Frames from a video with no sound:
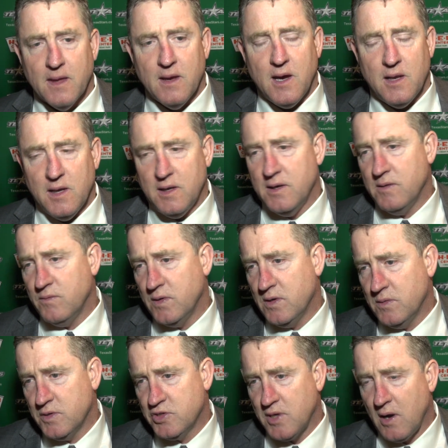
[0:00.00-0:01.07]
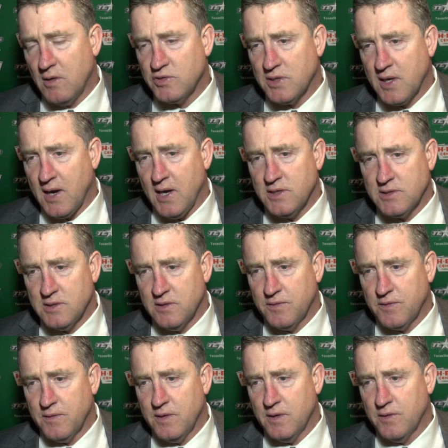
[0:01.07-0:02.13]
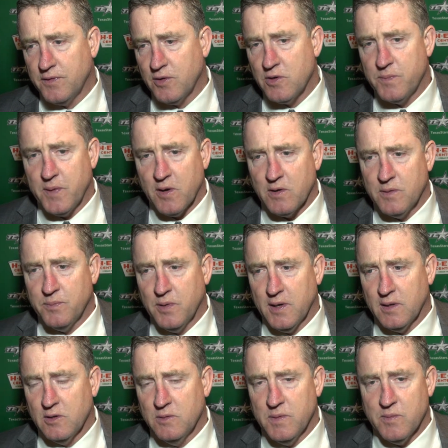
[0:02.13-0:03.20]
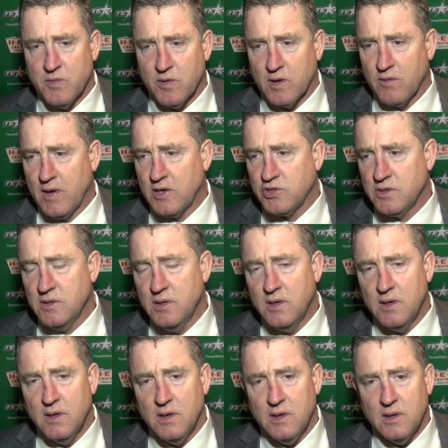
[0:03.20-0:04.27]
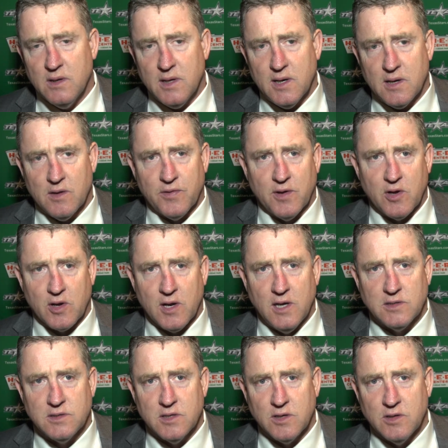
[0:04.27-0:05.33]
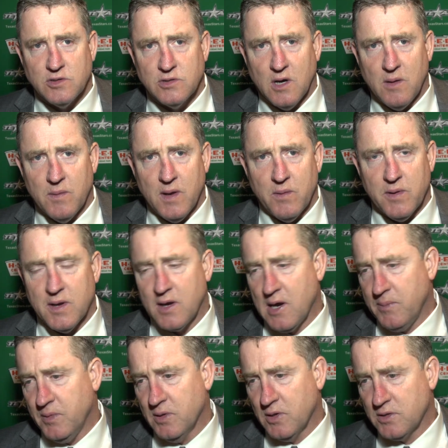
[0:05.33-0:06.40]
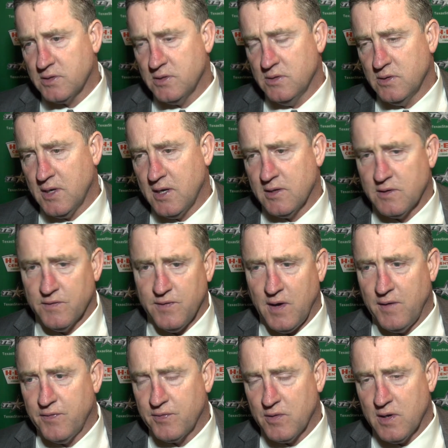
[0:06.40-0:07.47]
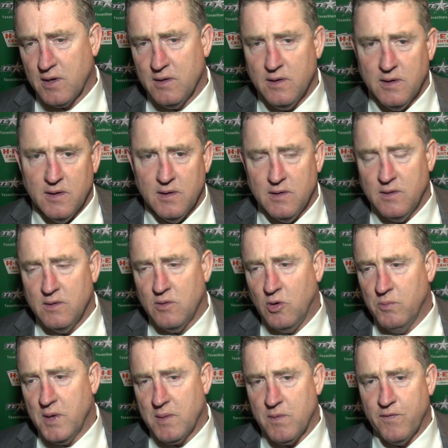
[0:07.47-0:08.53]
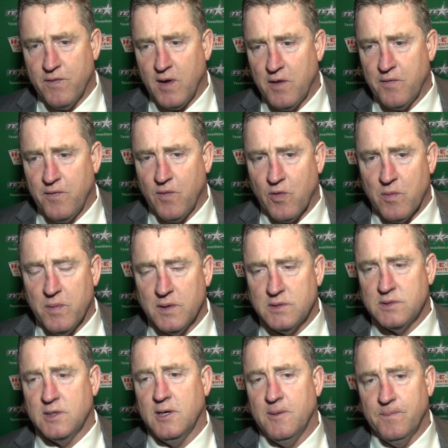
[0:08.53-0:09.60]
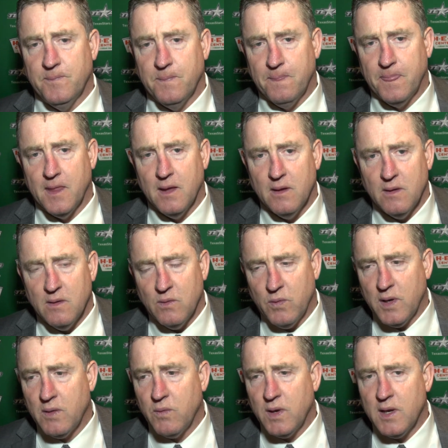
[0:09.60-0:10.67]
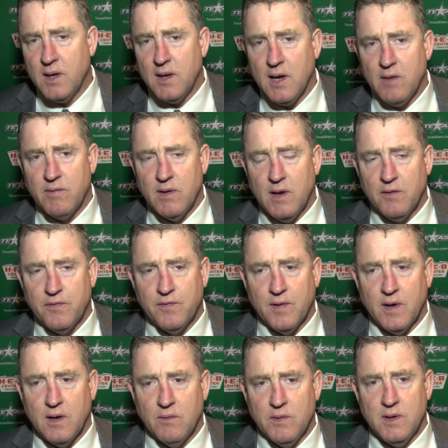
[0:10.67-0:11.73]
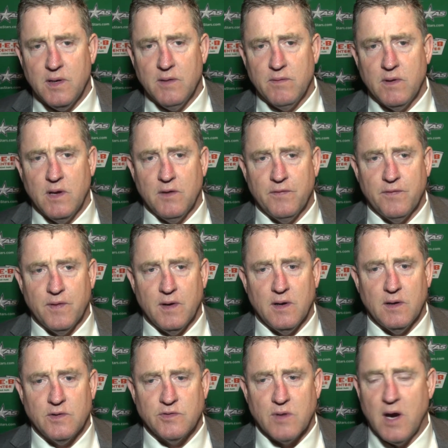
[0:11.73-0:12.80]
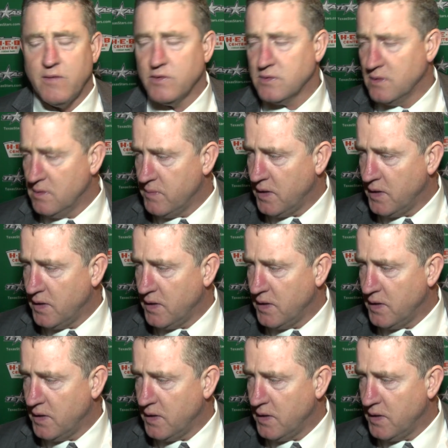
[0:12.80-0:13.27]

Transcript: And then and, you know, we challenge the guys in the, in the third period to play a little bit more aggression and I thought our guys did a good job that. We had a couple looks to get it to five three and hope maybe five four, but um, we, we didn't have enough uh, we didn't have enough uh, drivers on the